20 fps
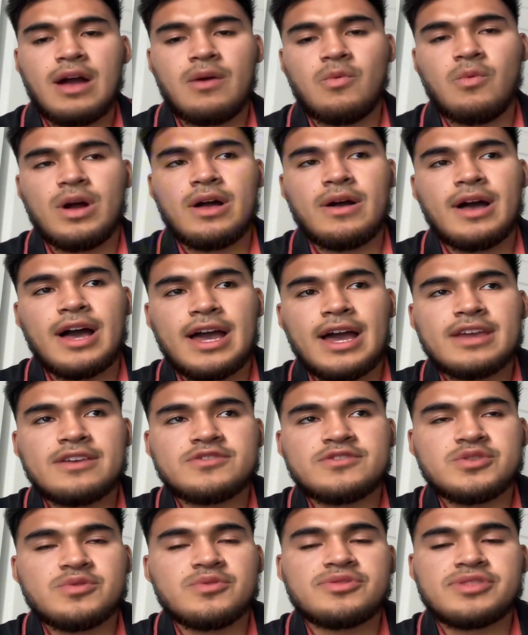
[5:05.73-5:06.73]
I
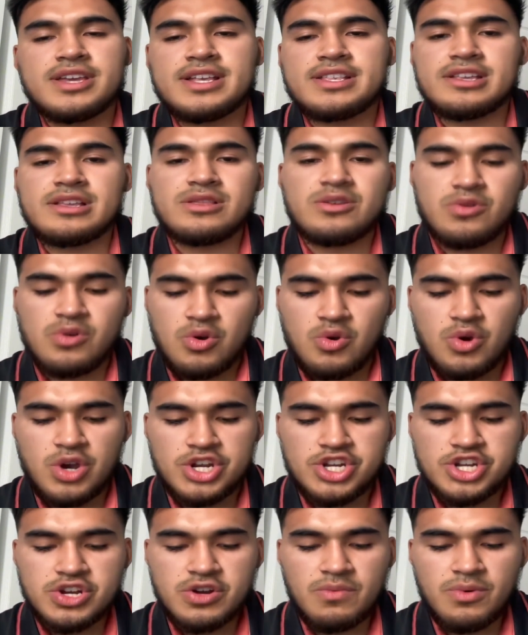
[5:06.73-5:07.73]
do think it's a little
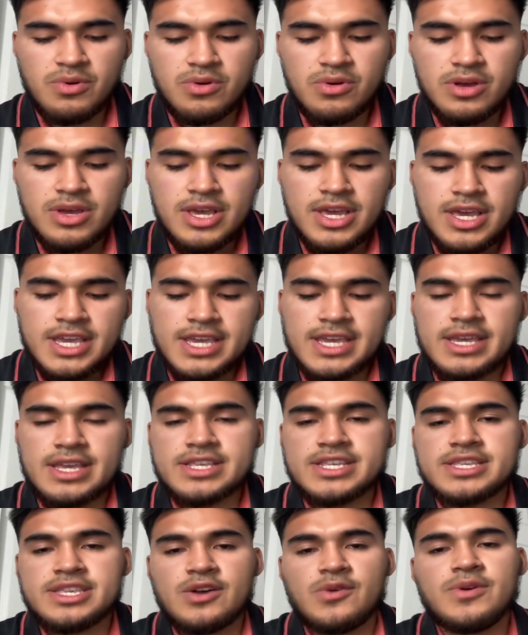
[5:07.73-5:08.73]
questionable, he is
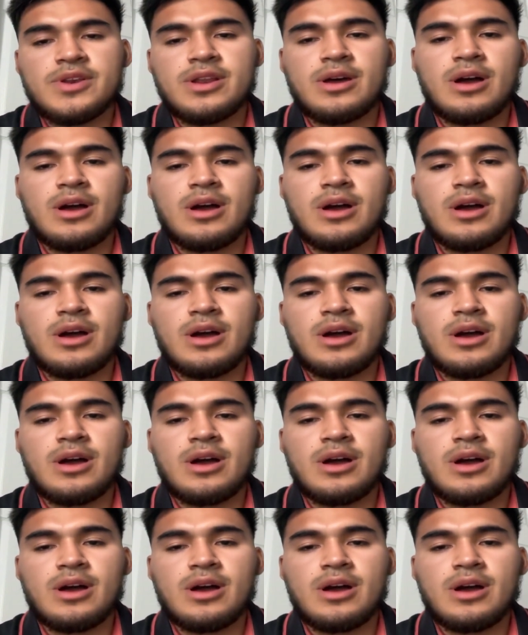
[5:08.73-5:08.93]
still an